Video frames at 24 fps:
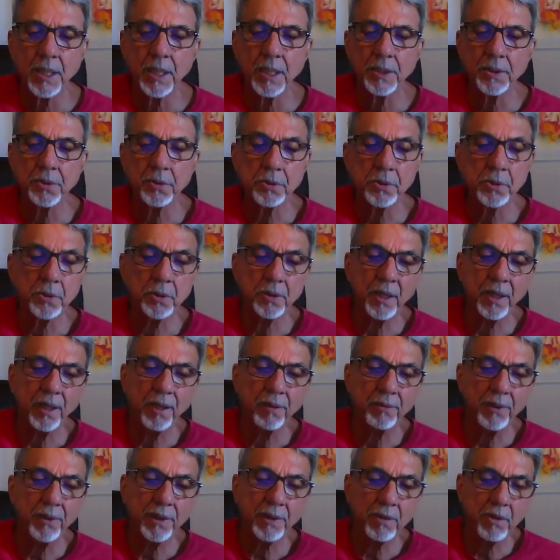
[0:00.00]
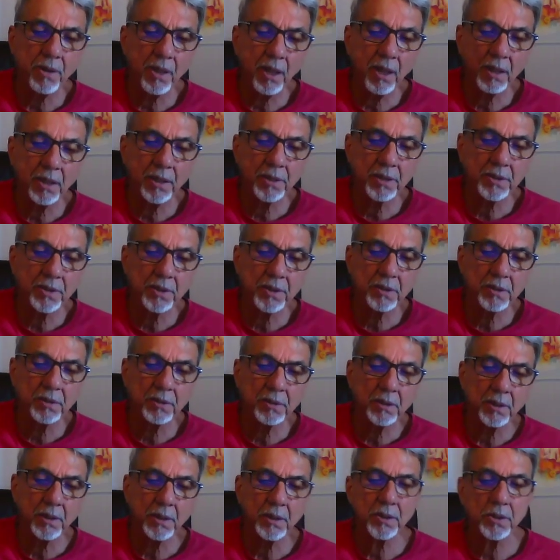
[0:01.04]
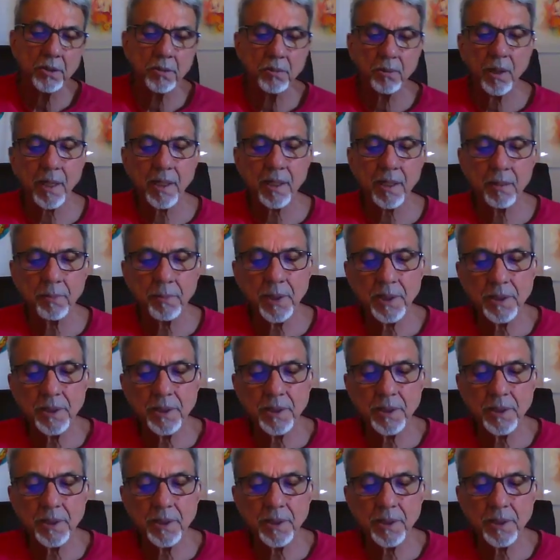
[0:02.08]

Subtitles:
You should have acknowledged Ishvara,